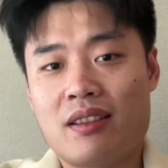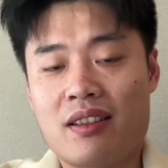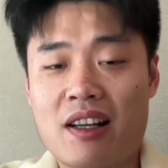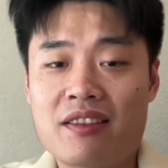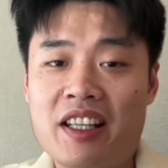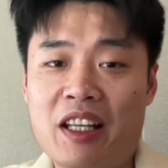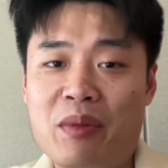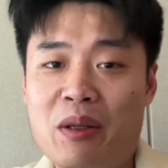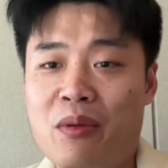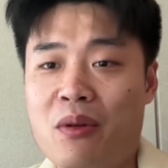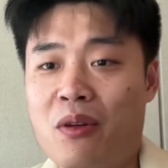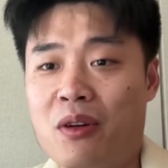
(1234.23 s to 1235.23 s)
non-tech
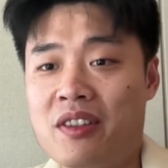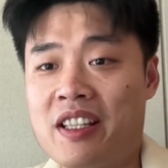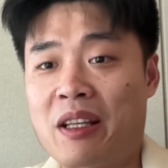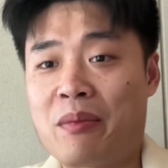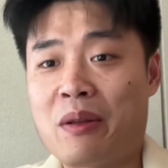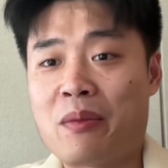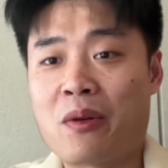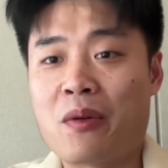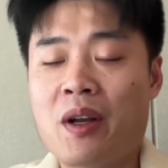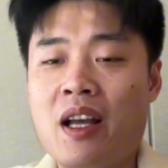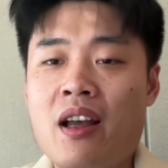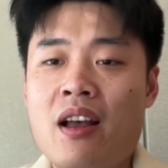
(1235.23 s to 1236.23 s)
people or tech
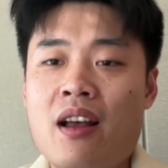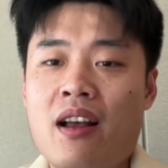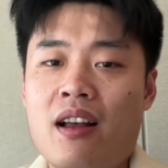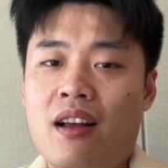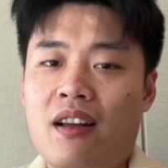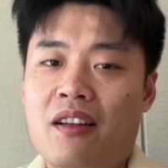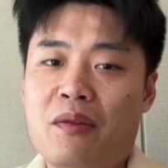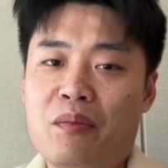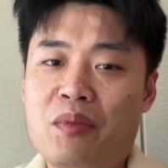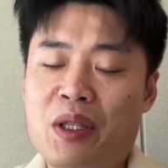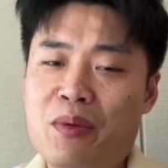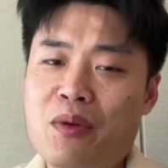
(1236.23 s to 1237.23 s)
people.
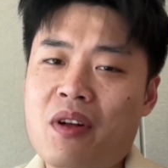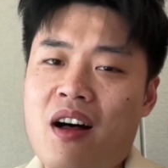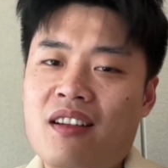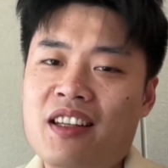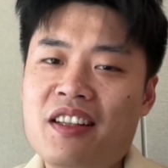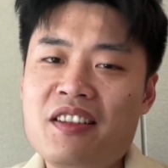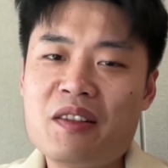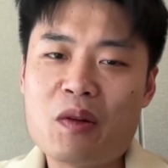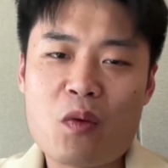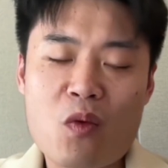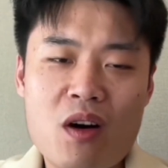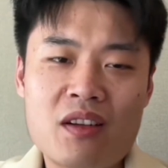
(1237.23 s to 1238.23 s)
People only
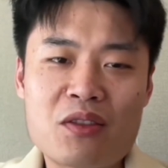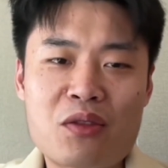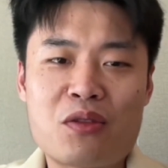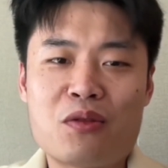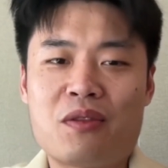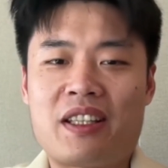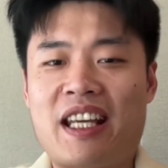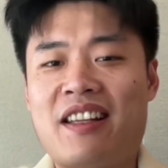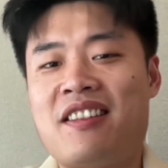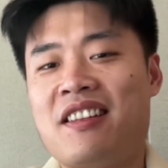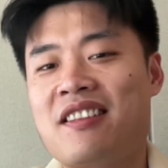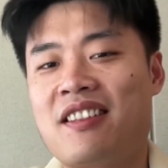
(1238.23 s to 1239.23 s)
want to get
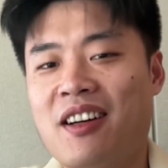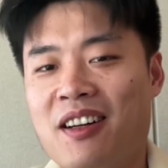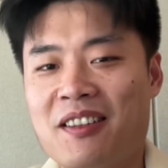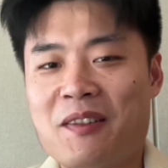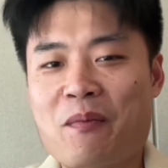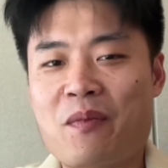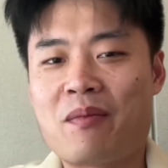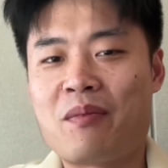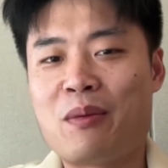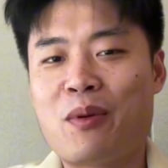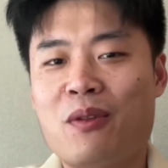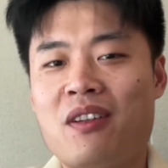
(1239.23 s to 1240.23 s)
things done.
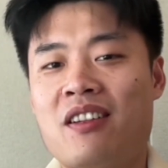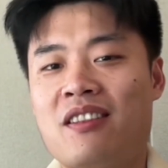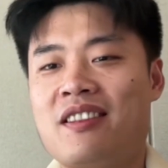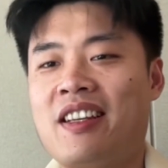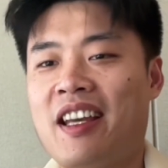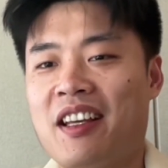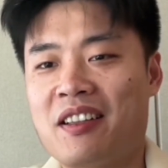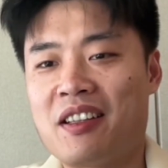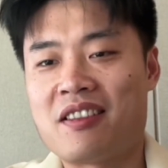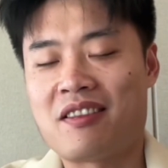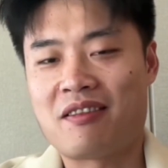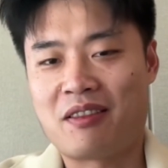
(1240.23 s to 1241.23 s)
People learn tech
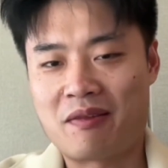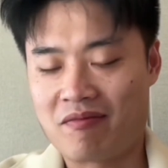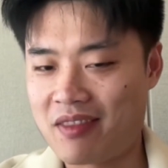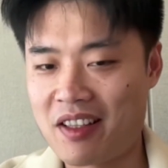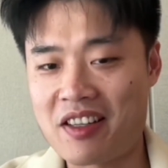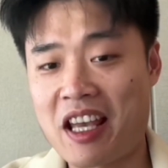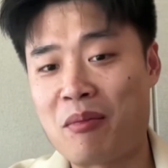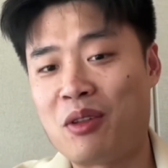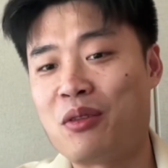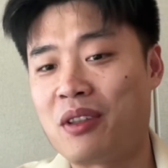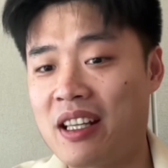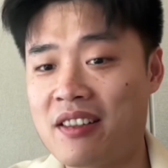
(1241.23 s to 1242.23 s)
is aiming
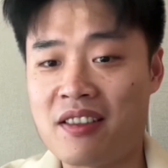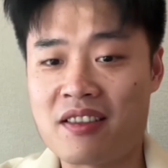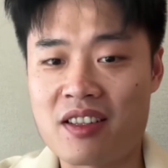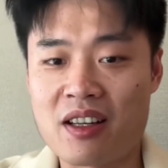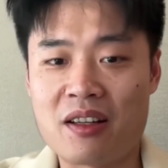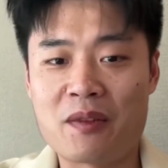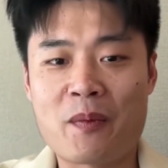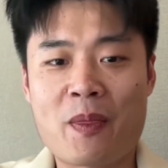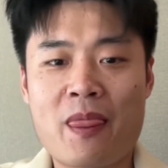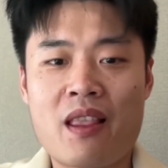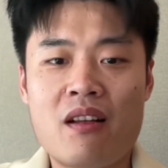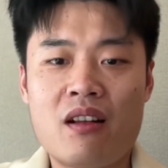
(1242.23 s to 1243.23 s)
to get things done.
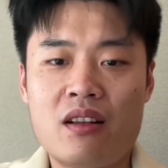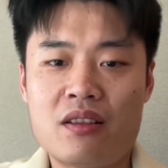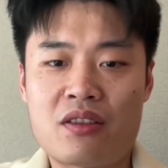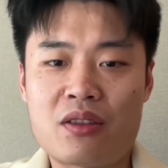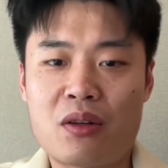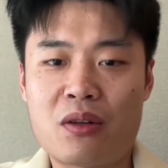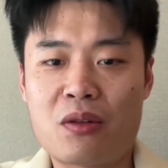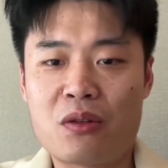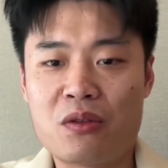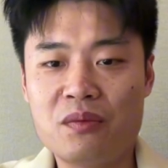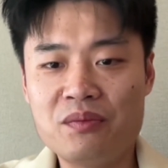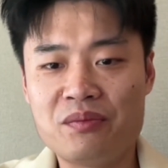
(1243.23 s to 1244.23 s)

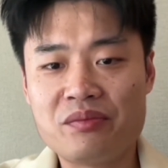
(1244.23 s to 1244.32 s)
So